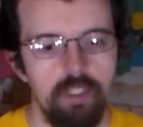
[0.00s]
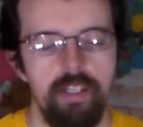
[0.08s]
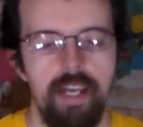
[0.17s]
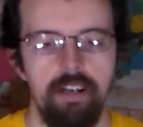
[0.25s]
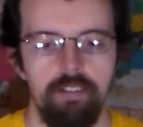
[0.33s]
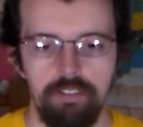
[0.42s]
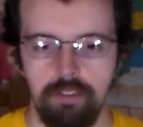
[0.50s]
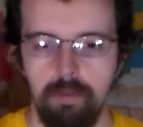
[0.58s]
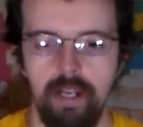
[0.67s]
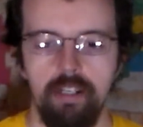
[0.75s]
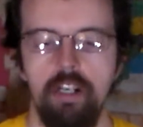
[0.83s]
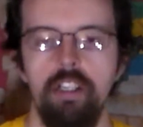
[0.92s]
Now, to
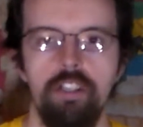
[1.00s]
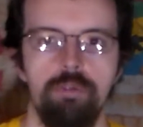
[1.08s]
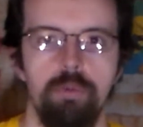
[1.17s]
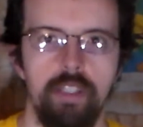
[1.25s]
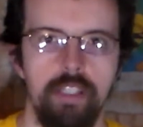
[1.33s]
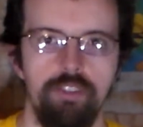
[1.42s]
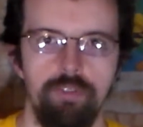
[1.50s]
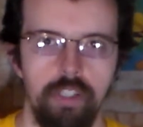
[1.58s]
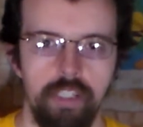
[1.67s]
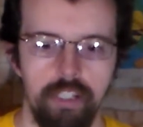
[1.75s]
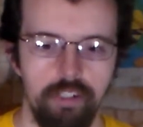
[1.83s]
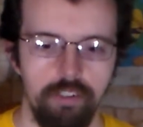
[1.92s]
my knowledge with these
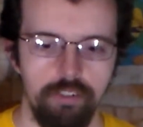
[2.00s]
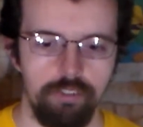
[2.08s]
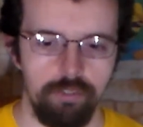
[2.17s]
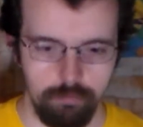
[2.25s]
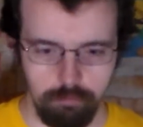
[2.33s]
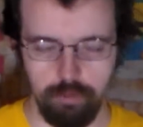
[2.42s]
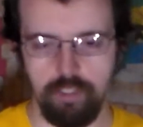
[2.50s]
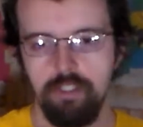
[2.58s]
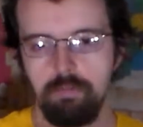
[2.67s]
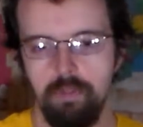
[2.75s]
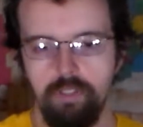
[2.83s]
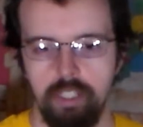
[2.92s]
figures, with
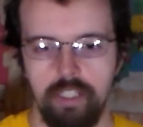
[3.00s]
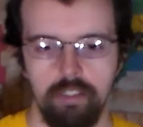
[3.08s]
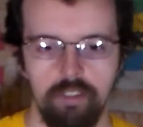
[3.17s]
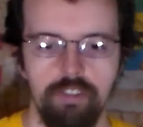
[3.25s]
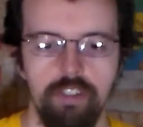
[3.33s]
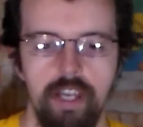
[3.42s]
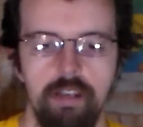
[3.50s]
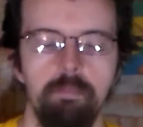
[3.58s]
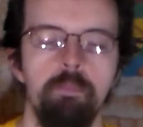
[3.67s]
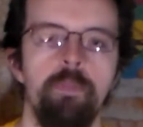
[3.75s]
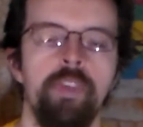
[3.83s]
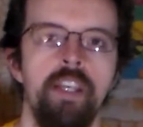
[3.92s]
this particular
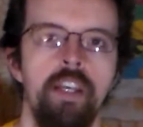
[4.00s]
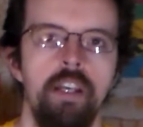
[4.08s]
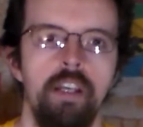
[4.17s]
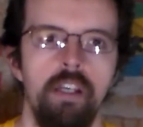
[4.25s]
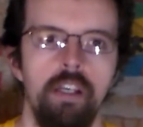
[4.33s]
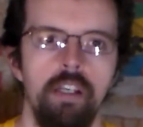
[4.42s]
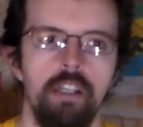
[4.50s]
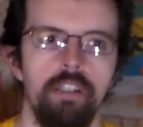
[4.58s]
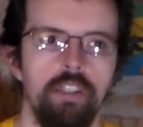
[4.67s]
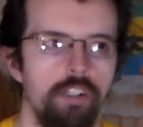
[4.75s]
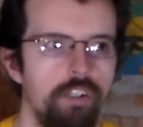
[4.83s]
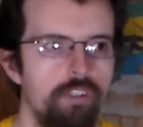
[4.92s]
set,
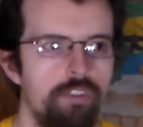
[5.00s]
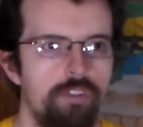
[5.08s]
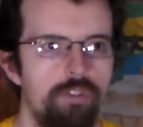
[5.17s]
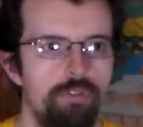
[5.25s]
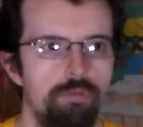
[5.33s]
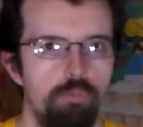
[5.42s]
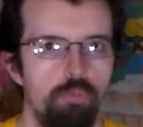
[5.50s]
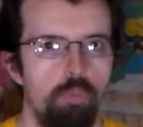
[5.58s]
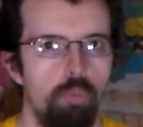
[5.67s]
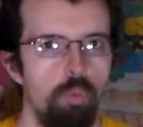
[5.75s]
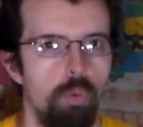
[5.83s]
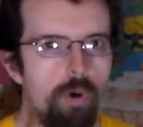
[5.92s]
there is
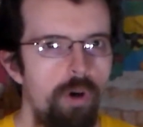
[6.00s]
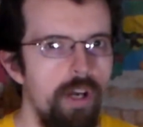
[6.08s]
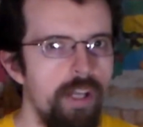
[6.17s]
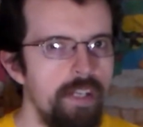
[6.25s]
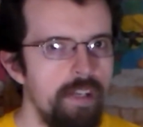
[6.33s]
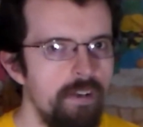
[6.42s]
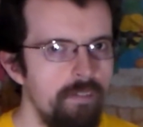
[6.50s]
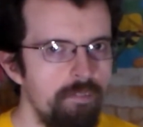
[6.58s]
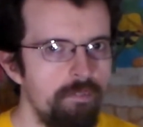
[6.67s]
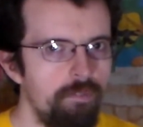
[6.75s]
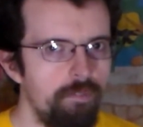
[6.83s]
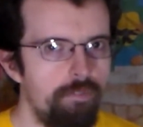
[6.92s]

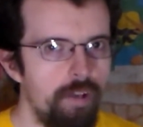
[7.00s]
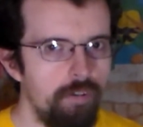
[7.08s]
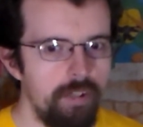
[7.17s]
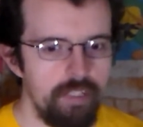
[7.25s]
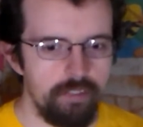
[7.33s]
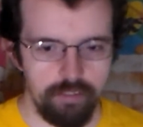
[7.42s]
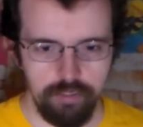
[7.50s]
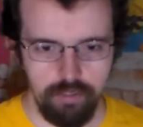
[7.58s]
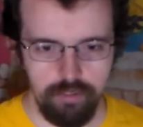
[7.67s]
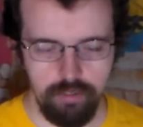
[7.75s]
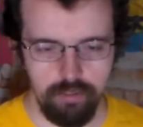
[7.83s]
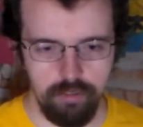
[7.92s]
one variant,
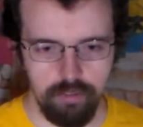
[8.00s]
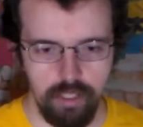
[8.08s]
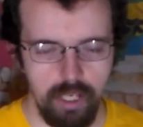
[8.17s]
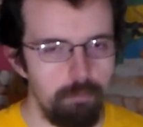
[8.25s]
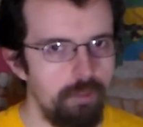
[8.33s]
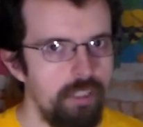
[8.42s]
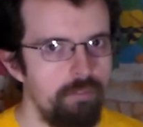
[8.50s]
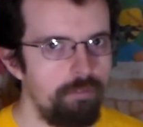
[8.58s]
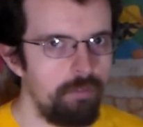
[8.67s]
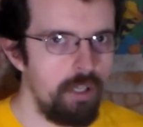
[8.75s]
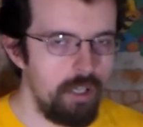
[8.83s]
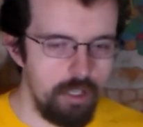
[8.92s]
I believe,